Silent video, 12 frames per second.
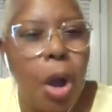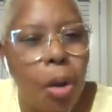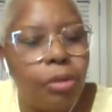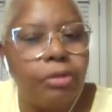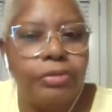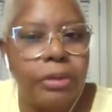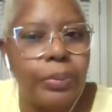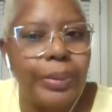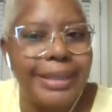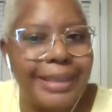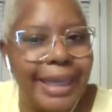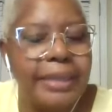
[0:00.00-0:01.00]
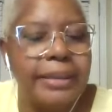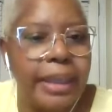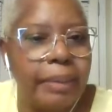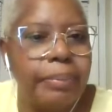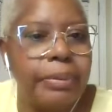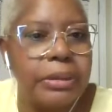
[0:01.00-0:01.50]
powerful way to end
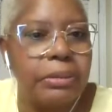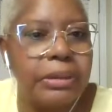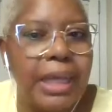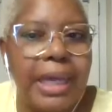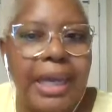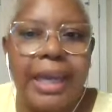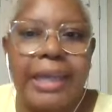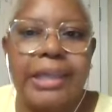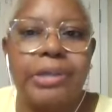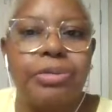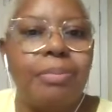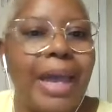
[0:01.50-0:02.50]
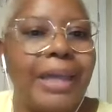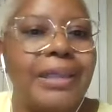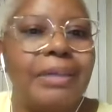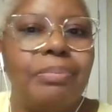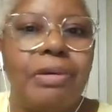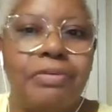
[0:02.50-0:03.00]
the episode. And it
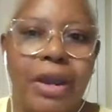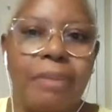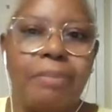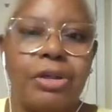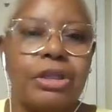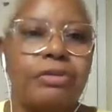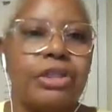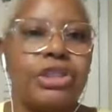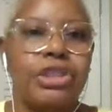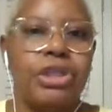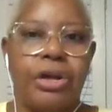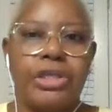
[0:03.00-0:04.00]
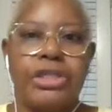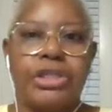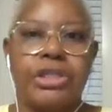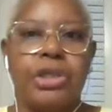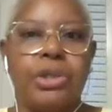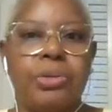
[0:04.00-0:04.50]
reminded me very much of the choice
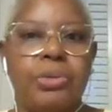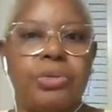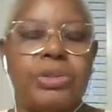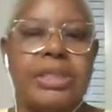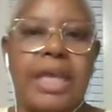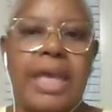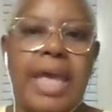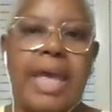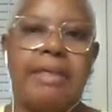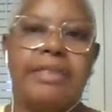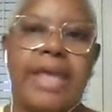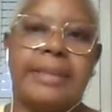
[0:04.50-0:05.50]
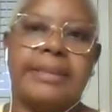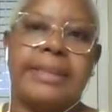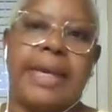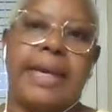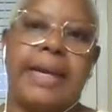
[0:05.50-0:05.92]
to use that